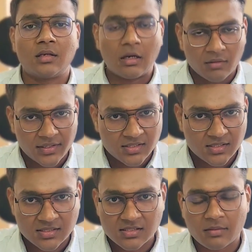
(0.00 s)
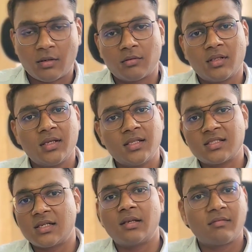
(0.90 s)
Now let us discuss about the
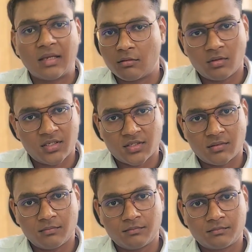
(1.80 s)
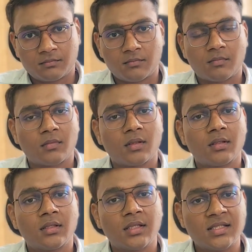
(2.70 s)
incentive calculation.
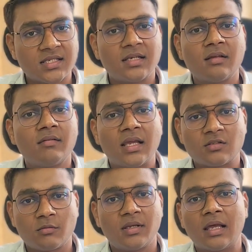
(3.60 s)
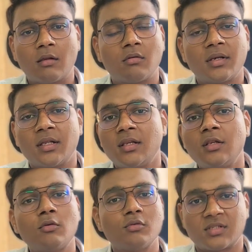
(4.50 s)
Incentive has to be calculated
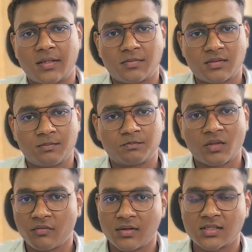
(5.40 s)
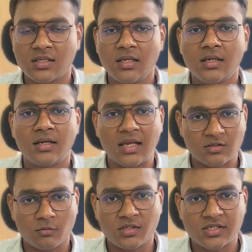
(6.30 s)
in 2 steps. Firstly, it
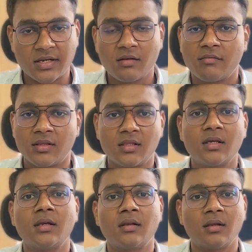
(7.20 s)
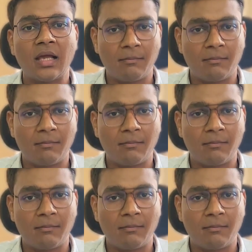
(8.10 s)
has to be checked whether the